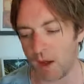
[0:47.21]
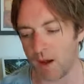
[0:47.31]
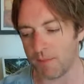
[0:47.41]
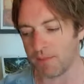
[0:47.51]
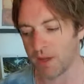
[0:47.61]

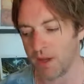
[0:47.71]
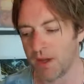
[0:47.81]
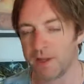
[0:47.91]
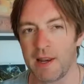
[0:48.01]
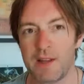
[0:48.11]
The
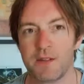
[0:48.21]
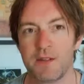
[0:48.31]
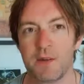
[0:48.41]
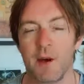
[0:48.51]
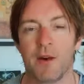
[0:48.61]

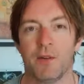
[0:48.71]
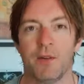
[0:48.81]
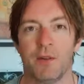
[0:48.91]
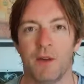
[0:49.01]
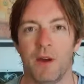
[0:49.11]
lesson's
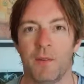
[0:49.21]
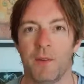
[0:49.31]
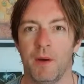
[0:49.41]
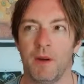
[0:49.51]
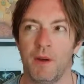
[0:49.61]
about
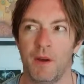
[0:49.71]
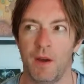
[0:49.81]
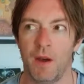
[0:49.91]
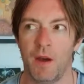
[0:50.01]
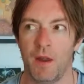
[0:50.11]

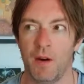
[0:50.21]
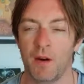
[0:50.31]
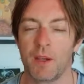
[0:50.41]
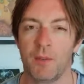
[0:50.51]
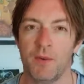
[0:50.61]
an
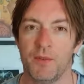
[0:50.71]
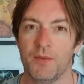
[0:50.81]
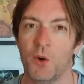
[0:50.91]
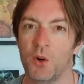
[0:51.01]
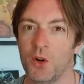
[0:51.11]
argument
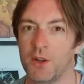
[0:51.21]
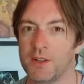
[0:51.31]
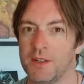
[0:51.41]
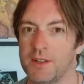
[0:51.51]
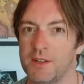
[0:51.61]
for
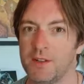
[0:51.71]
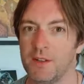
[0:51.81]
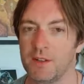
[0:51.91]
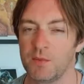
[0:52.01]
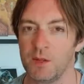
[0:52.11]
God's
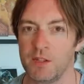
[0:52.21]
existence,